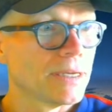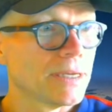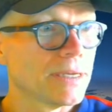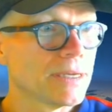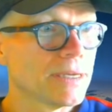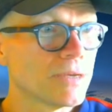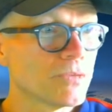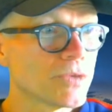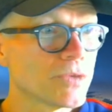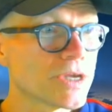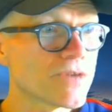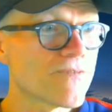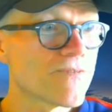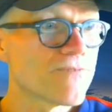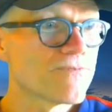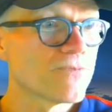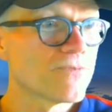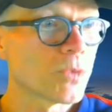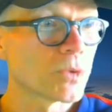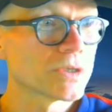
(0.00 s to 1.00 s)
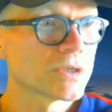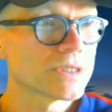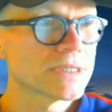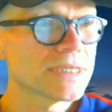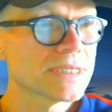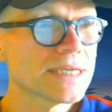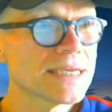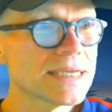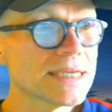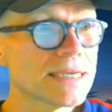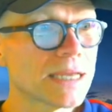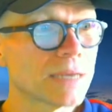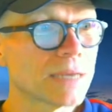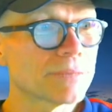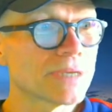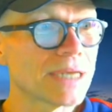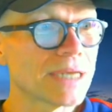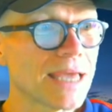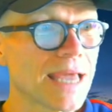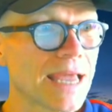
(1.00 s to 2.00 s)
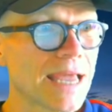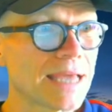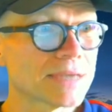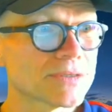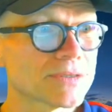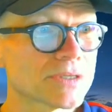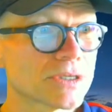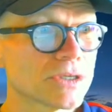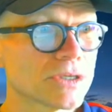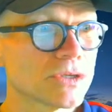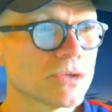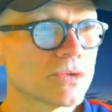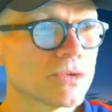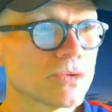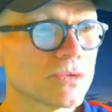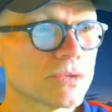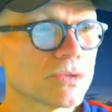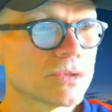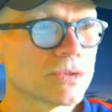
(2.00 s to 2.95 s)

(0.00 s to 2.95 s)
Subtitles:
In week 14, I'm going to ask you